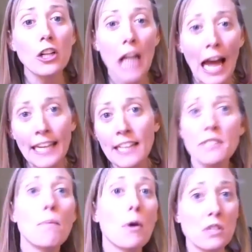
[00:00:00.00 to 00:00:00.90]

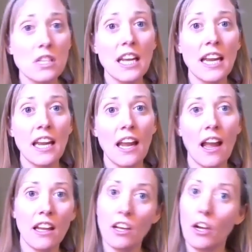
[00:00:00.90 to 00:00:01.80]
clients mostly,
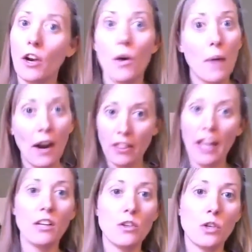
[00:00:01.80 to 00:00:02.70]
aware
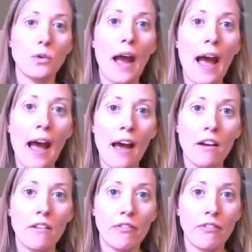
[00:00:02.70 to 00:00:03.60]
that you do
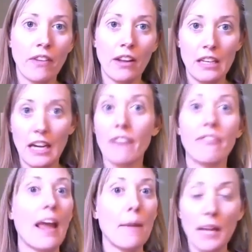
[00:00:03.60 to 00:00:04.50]
have a
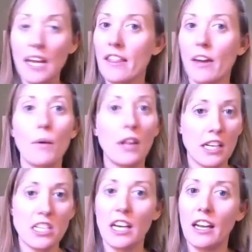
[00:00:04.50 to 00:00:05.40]
family and they're
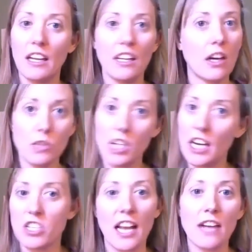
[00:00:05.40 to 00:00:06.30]
willing to,
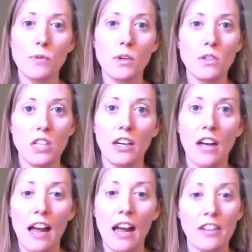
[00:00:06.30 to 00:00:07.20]
change schedules or
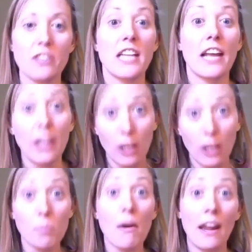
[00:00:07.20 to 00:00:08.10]
understand that
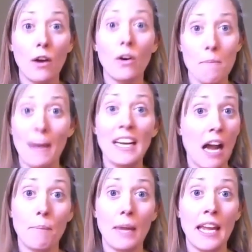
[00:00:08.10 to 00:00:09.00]
your priority might
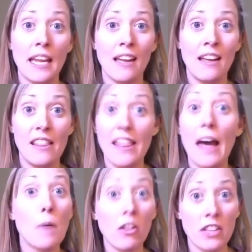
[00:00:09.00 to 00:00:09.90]
not be
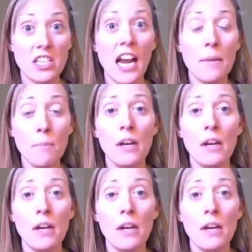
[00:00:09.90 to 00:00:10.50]
them all the time?